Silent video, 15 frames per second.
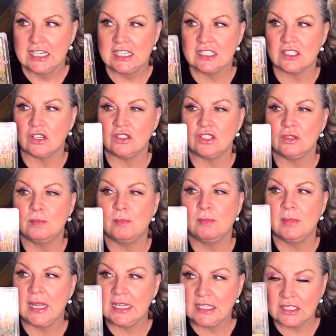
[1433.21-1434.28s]
It's going to
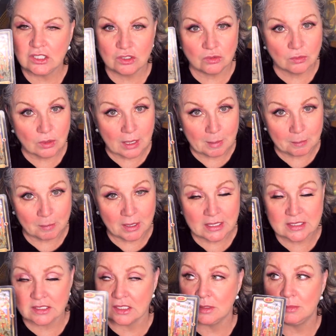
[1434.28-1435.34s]
make you,
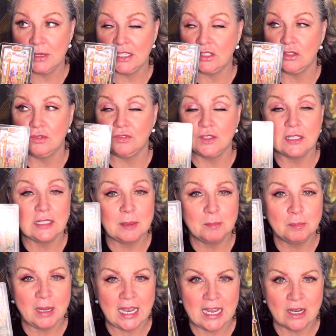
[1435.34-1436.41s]
it's going to make you feel
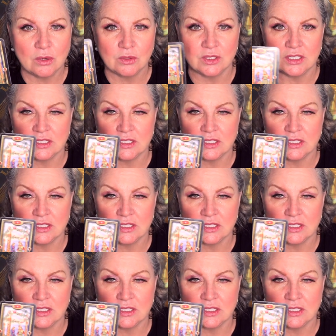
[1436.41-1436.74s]
empowered.